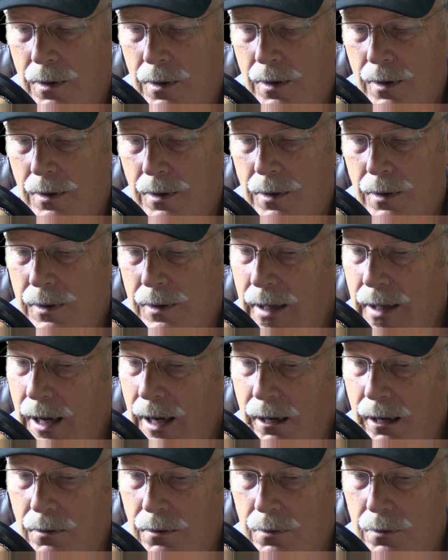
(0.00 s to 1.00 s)
yeah,
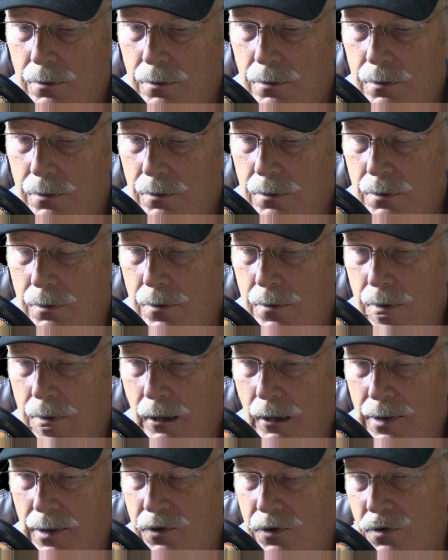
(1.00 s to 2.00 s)
I think
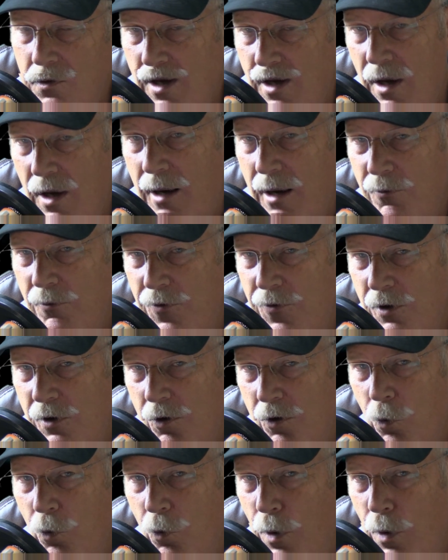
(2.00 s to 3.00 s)
it's time for you to
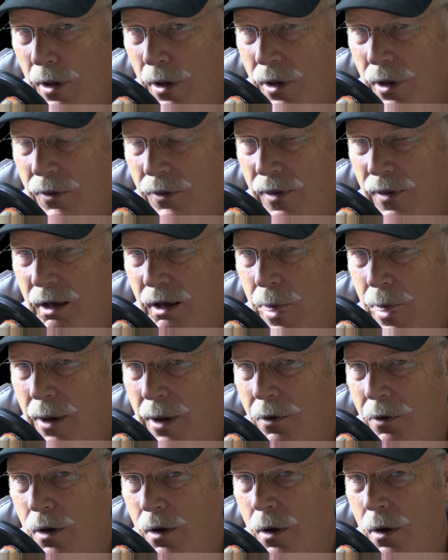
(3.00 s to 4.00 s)
really think about
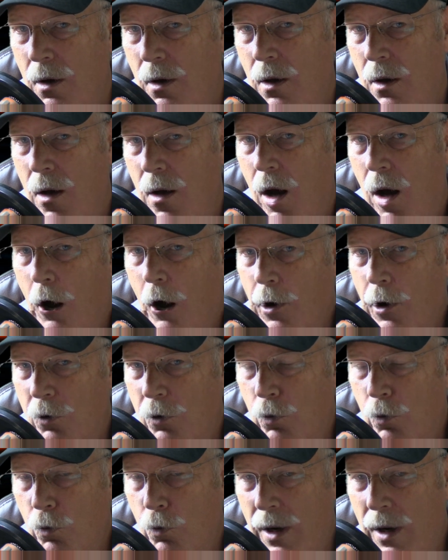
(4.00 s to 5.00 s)
are you
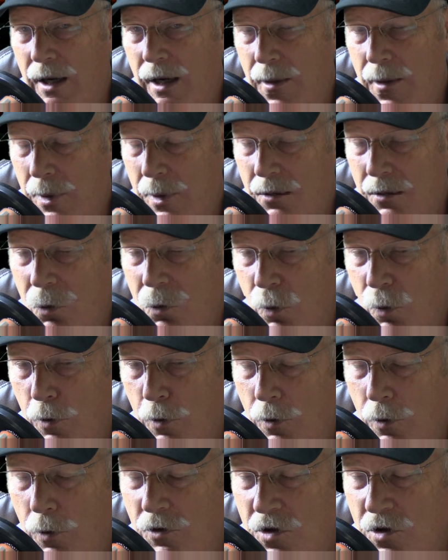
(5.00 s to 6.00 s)
ready? Because we're
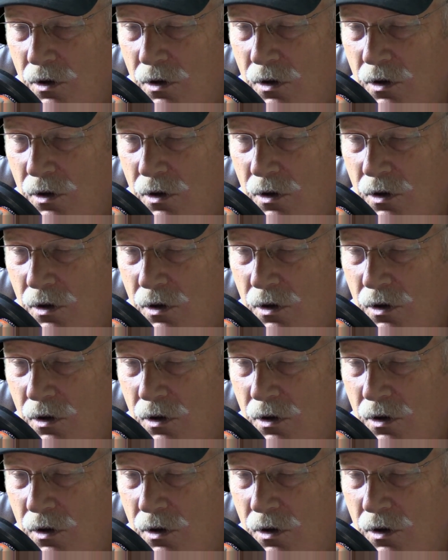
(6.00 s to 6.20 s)
just,